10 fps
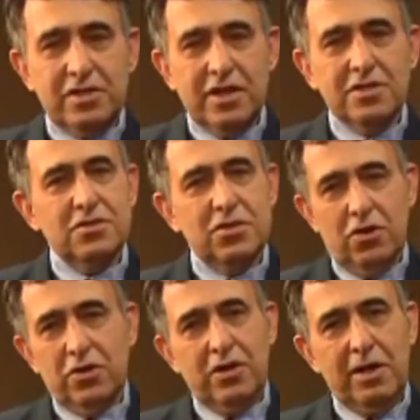Dennis. No,
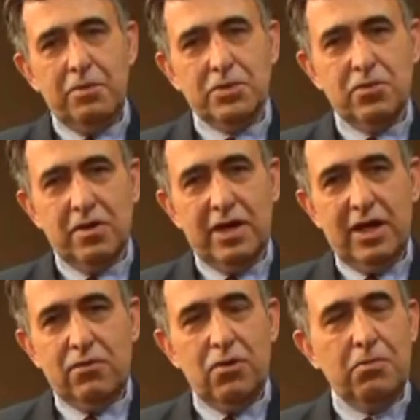your neighbors will
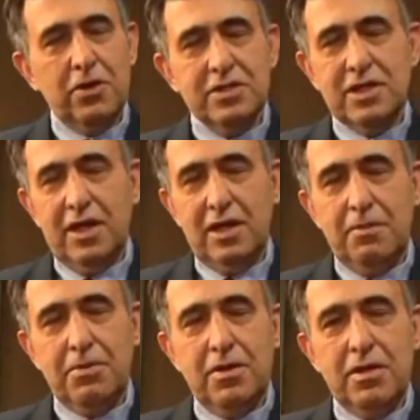not. We'll put a sign
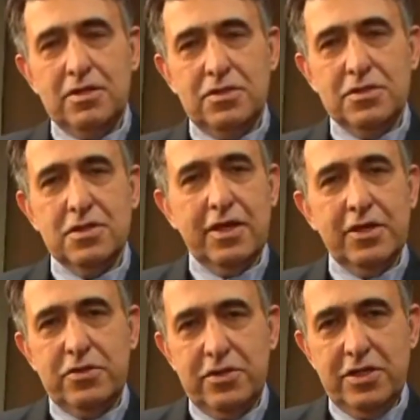up, just like a
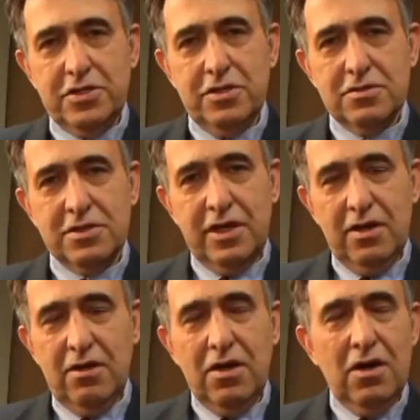traditional
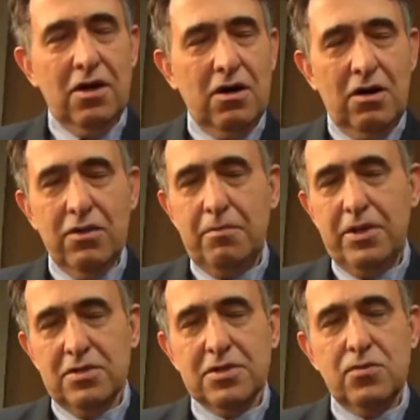sale. All the
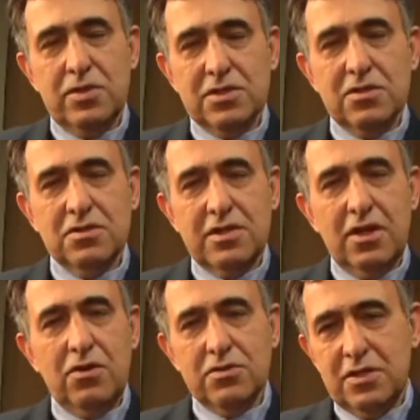bells and whistles that
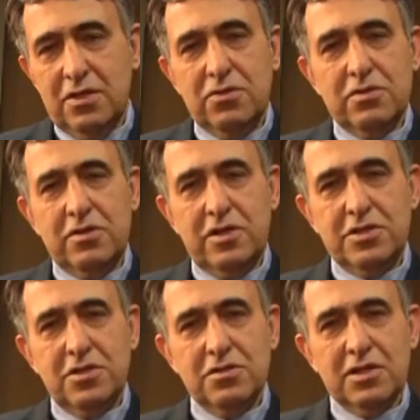goes into a
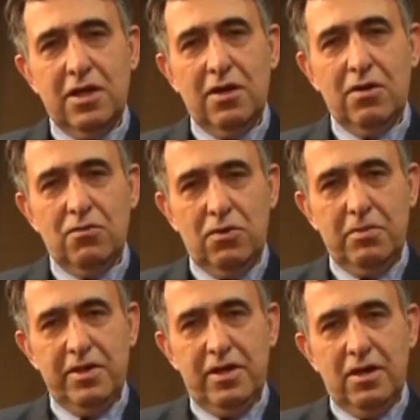traditional sale will
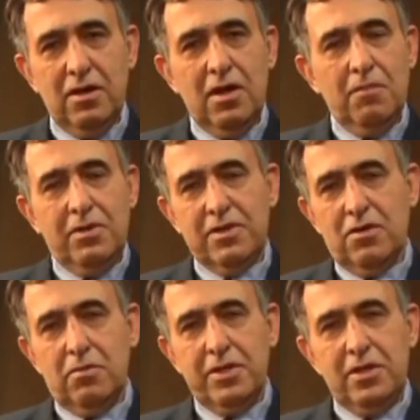be there, but there
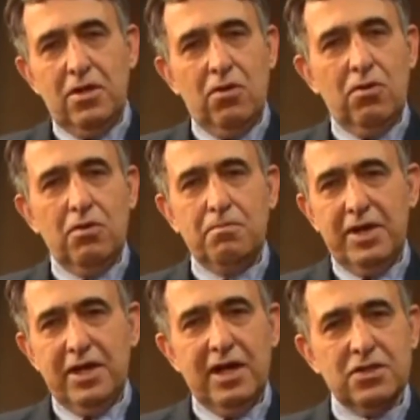will be no
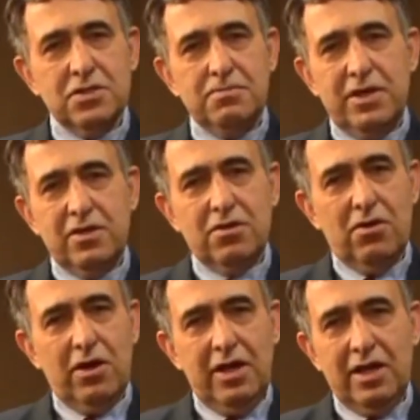big announcement
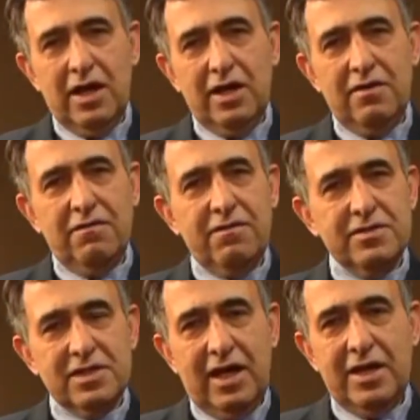or any kind of
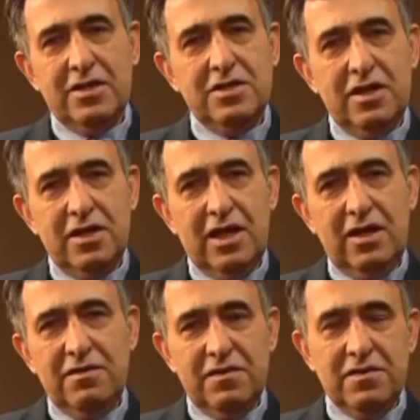signage
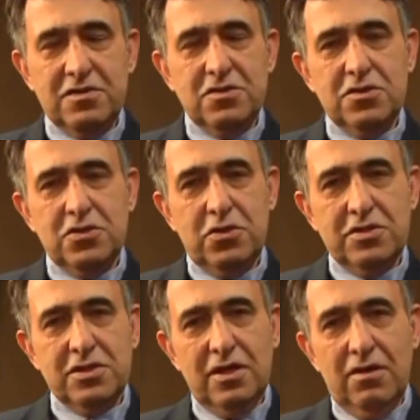indicating this is a
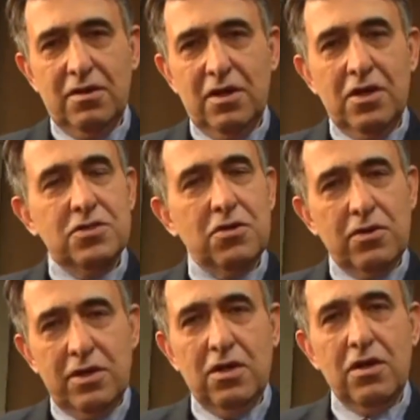short sale. So
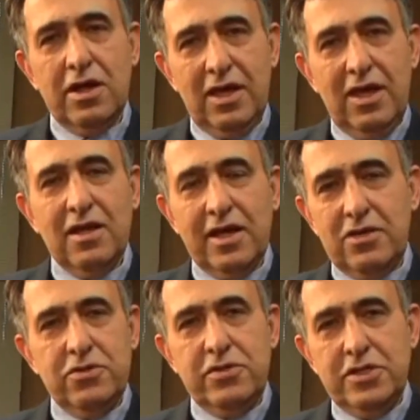it'll look again like a
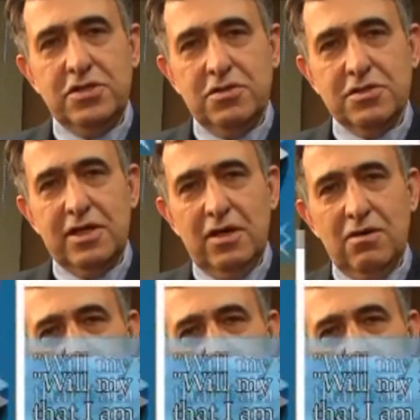traditional sale.